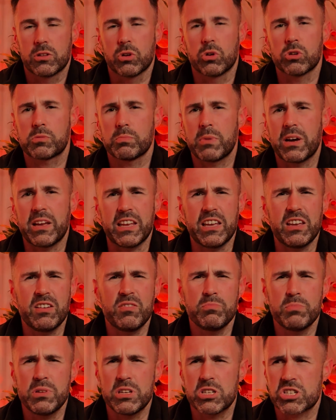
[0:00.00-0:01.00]
Those might
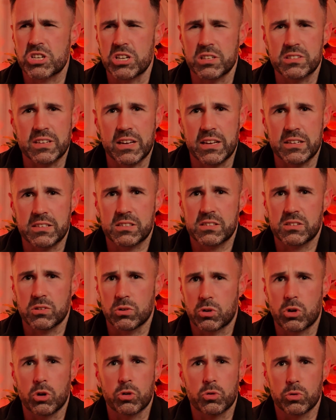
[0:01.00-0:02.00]
even be shit tests
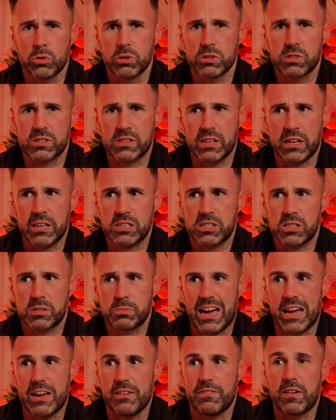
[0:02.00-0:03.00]
or congruence tests.
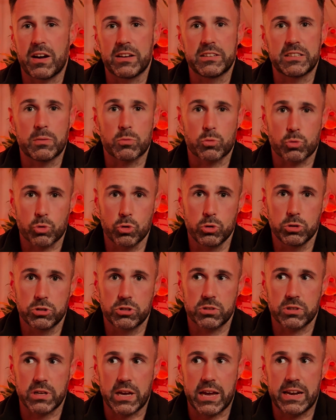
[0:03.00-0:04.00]
I find them rude,
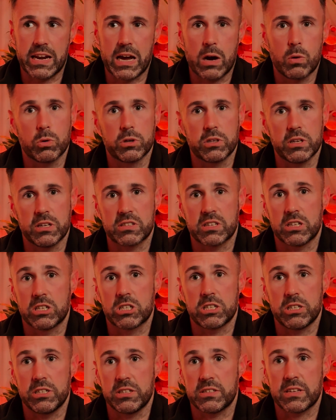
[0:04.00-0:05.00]
and I would
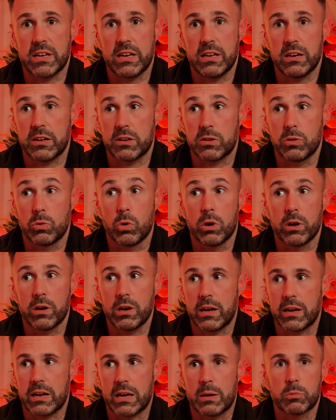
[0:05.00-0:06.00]
essentially say, like, you know what,
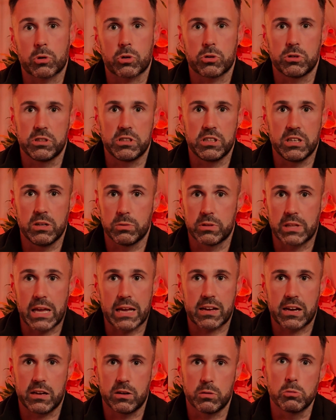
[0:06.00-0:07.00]
like, I'm not going to deal with
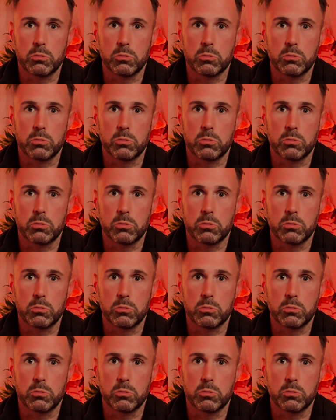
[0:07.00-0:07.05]
that kind of